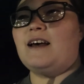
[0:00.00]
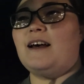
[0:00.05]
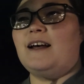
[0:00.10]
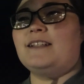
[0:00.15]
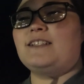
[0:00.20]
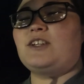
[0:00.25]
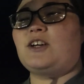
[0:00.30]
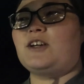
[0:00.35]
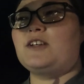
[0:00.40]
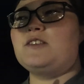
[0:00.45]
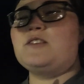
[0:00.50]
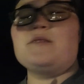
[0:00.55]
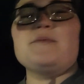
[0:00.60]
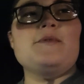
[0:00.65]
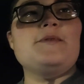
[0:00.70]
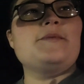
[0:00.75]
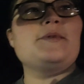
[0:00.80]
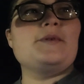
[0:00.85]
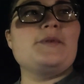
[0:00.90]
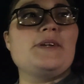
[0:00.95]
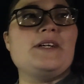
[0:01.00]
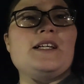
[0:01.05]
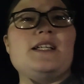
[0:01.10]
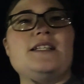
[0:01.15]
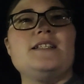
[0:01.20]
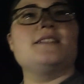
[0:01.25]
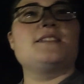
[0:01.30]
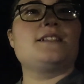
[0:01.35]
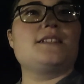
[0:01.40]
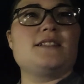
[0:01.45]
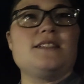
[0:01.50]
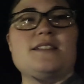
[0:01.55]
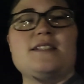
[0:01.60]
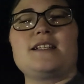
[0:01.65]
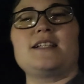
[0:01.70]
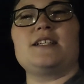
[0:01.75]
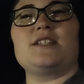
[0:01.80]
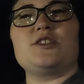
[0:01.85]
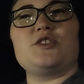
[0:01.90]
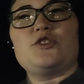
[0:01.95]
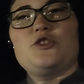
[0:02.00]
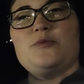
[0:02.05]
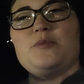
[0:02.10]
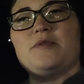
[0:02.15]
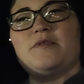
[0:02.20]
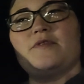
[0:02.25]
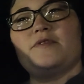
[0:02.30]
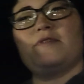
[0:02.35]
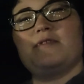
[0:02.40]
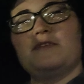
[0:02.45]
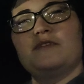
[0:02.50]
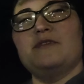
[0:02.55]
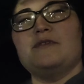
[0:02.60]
it's hard to remember where it is because it's like a strip of